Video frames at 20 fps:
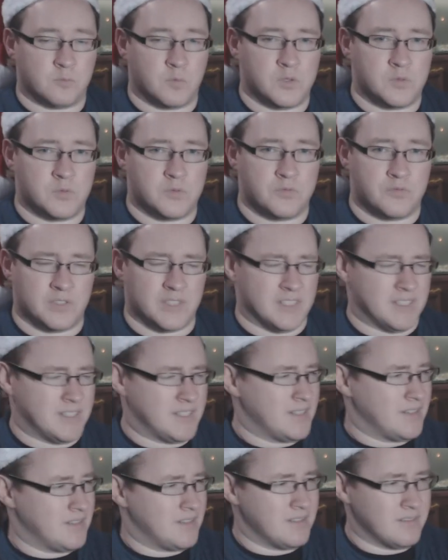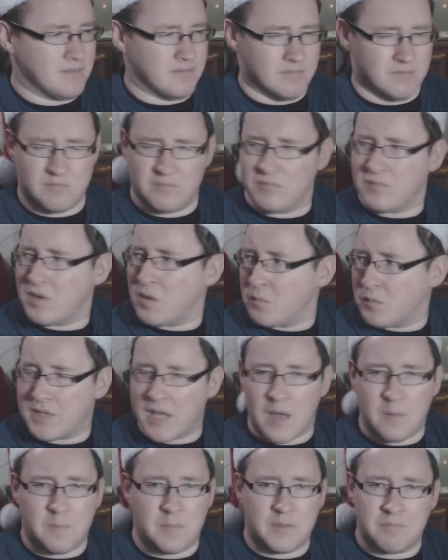which was released in the, when would
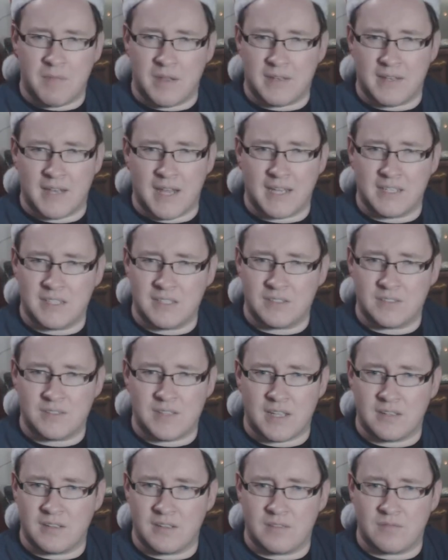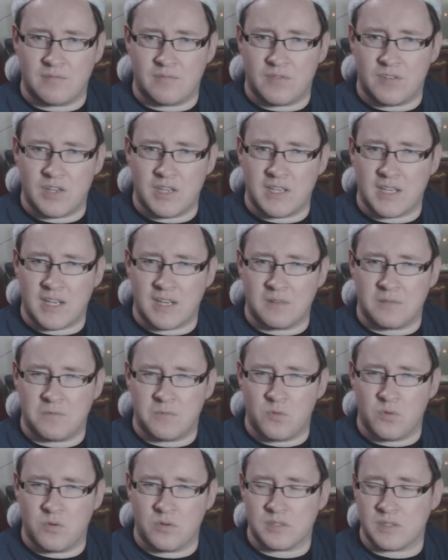that have been, mid-90s, 93,
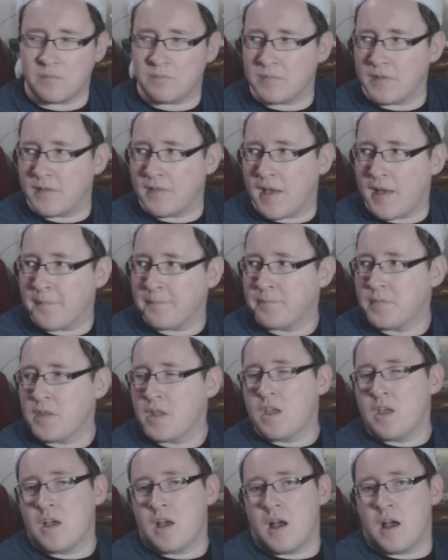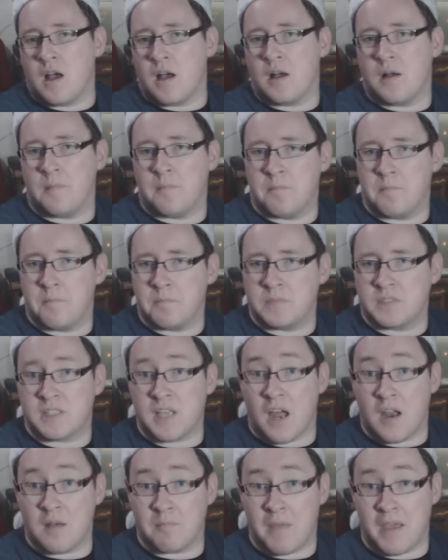94, something like that.
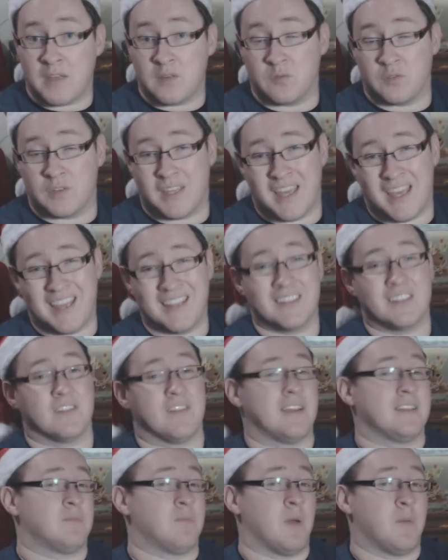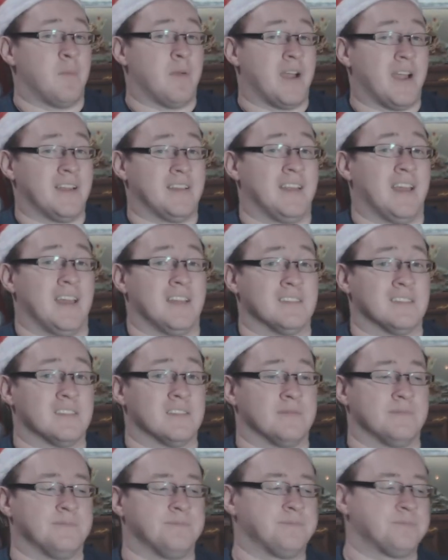Starring Michael Caine, directed by Brian
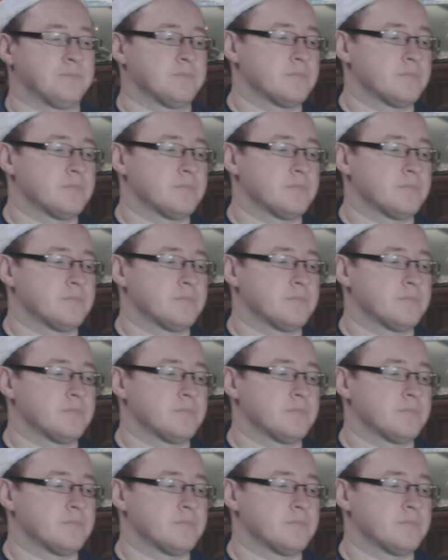Henson.